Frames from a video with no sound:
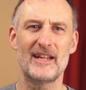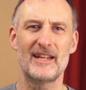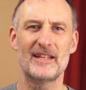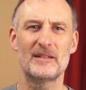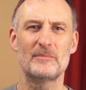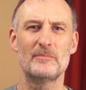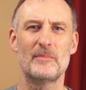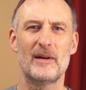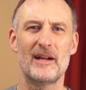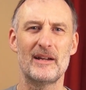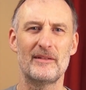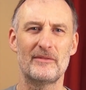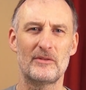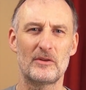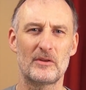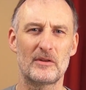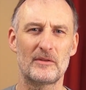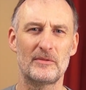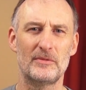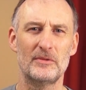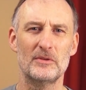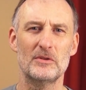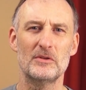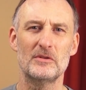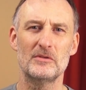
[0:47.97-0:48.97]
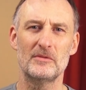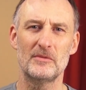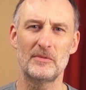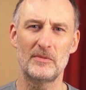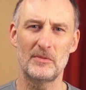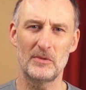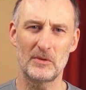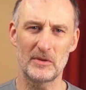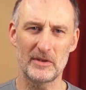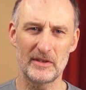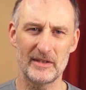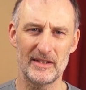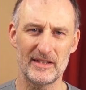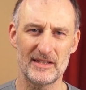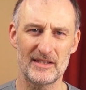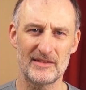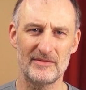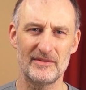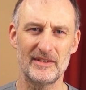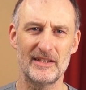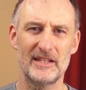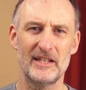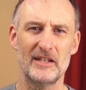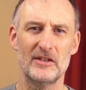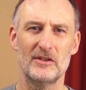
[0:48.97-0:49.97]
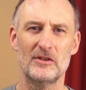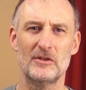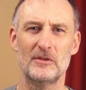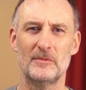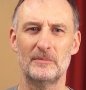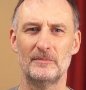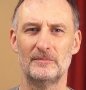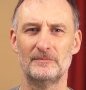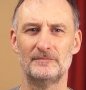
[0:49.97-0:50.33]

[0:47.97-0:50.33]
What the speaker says: at my workflow for this video.